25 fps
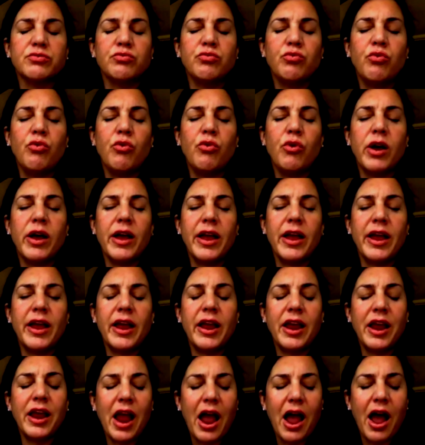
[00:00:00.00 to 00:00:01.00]

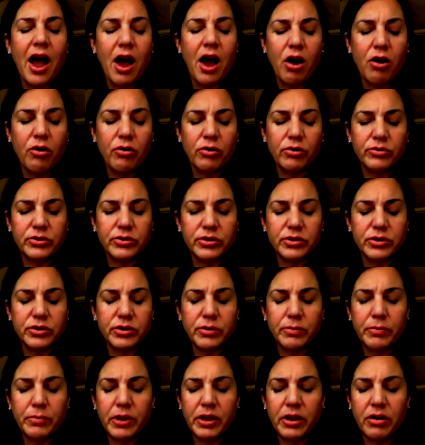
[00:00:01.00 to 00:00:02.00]
way out
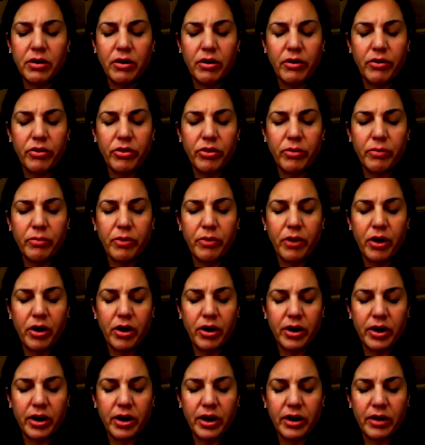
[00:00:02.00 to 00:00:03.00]
beyond the
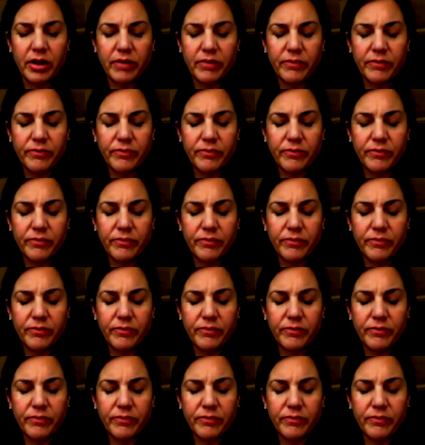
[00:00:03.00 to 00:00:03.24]
body.